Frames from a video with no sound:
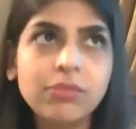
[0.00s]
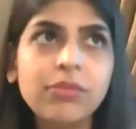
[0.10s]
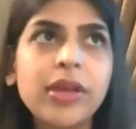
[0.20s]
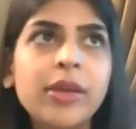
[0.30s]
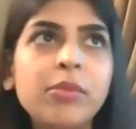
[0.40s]

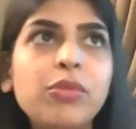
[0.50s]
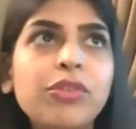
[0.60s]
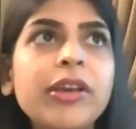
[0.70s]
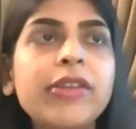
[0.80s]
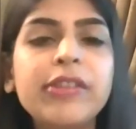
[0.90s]
in
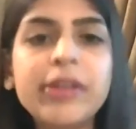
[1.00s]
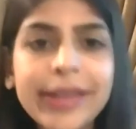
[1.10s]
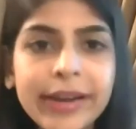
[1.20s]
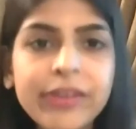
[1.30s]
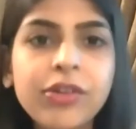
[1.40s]
putting it in
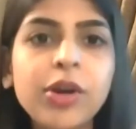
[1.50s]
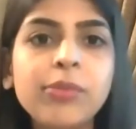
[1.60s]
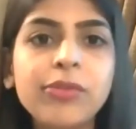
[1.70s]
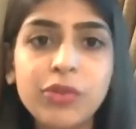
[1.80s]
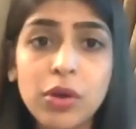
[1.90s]
lay
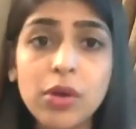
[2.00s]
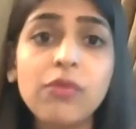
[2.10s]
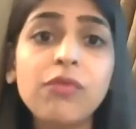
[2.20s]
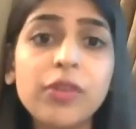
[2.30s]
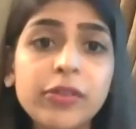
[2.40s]
terms,
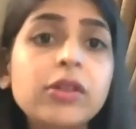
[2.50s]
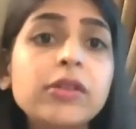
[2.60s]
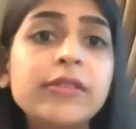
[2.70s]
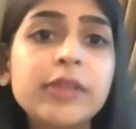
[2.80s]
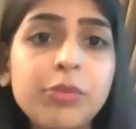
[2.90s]

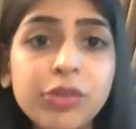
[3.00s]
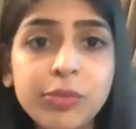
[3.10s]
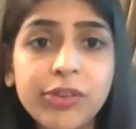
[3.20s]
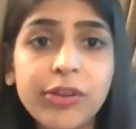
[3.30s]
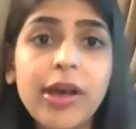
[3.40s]
physical
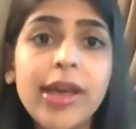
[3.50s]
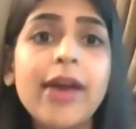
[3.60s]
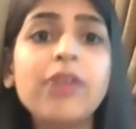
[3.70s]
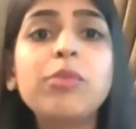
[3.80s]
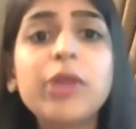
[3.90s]
symptoms that I
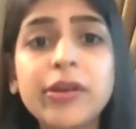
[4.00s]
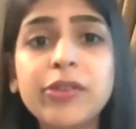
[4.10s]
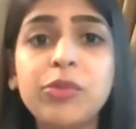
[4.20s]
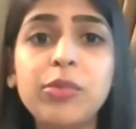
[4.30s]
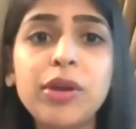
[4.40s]
had been
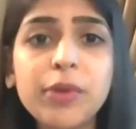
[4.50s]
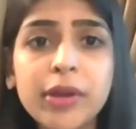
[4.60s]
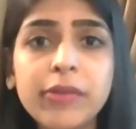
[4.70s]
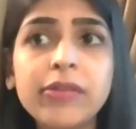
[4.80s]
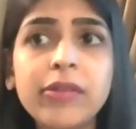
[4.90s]

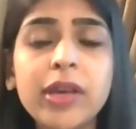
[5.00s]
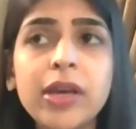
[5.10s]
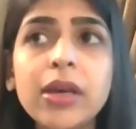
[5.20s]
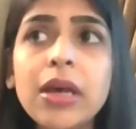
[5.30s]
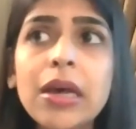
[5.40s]

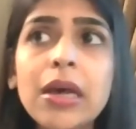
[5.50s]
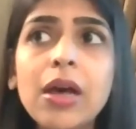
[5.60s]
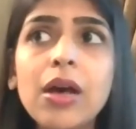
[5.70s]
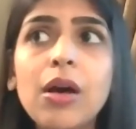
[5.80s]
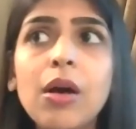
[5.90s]
experiencing
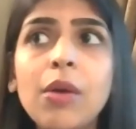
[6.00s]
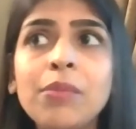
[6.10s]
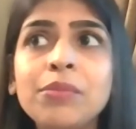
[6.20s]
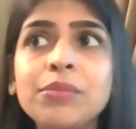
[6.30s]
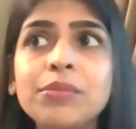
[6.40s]

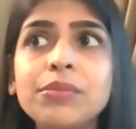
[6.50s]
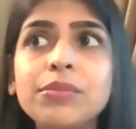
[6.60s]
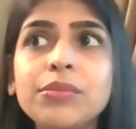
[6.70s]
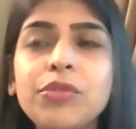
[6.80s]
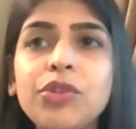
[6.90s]
um,
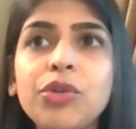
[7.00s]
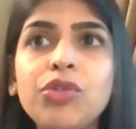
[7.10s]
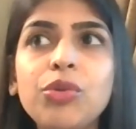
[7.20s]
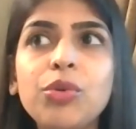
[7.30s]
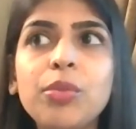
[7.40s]
due
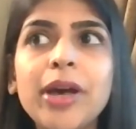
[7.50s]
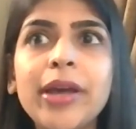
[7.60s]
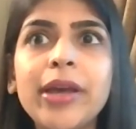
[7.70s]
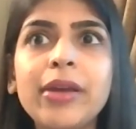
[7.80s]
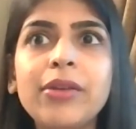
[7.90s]
to
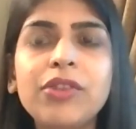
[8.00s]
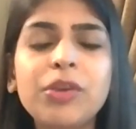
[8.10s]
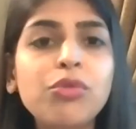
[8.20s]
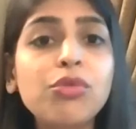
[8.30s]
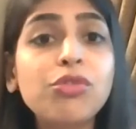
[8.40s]
my
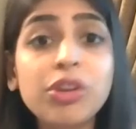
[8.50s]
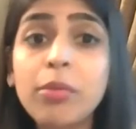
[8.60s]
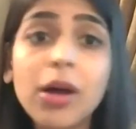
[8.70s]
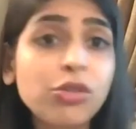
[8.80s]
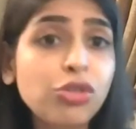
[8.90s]
deep rooted
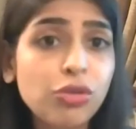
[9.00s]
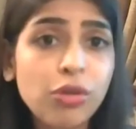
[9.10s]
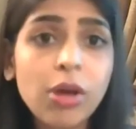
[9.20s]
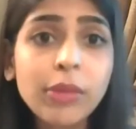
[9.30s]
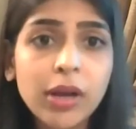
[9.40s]
past
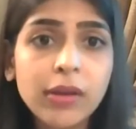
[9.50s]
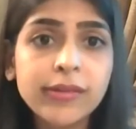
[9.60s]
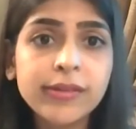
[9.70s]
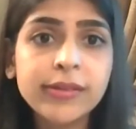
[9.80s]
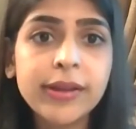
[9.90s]

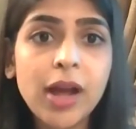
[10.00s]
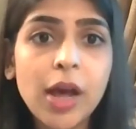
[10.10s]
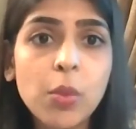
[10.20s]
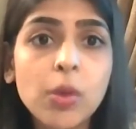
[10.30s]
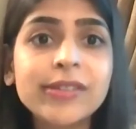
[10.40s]
traumas that
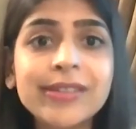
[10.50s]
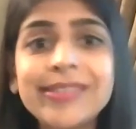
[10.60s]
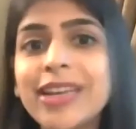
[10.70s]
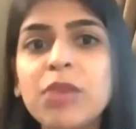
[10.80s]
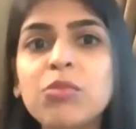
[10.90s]
I
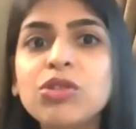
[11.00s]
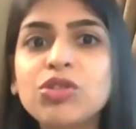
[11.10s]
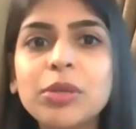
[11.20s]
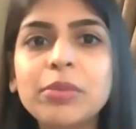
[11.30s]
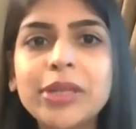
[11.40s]
wasn't able
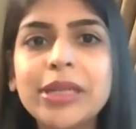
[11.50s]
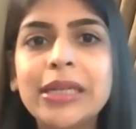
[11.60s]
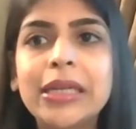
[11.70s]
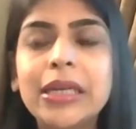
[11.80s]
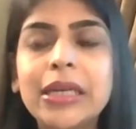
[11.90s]
to
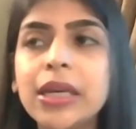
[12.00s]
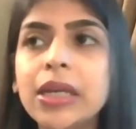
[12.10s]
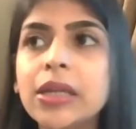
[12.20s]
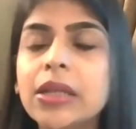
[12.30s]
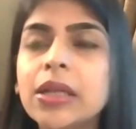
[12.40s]
completely
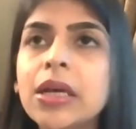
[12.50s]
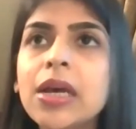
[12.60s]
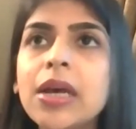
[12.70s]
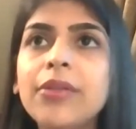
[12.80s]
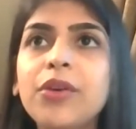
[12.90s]
heal.
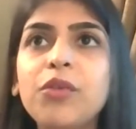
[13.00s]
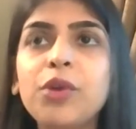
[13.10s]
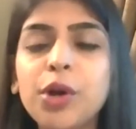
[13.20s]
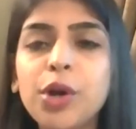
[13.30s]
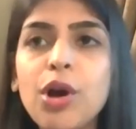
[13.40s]
There
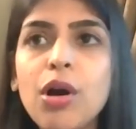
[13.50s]
were,